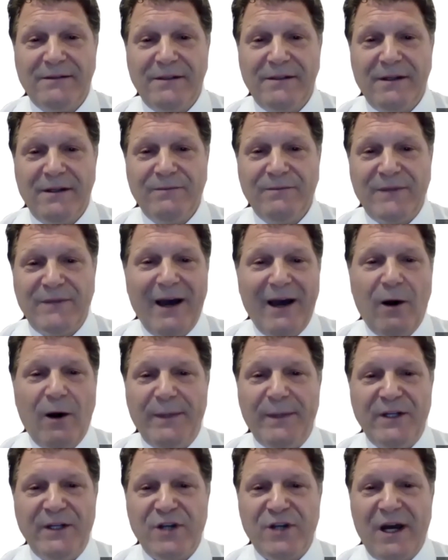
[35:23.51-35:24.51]
to help
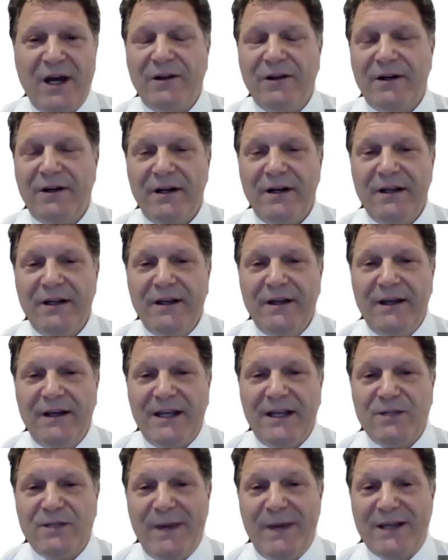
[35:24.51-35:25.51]
each other
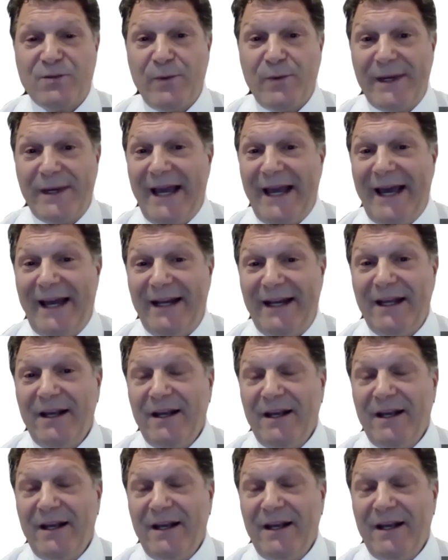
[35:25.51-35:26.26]
as best we can.